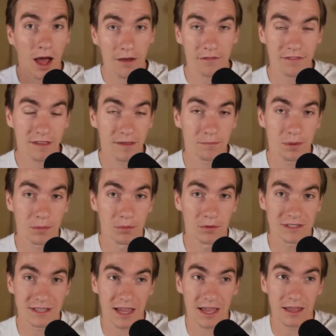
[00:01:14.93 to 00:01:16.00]
I've seen
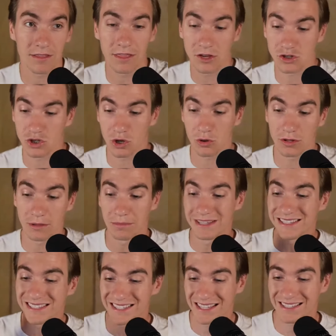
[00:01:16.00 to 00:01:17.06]
people say there should only
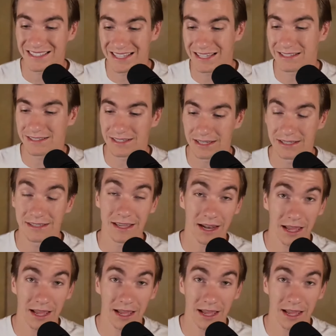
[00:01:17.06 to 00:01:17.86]
be 16 seeds.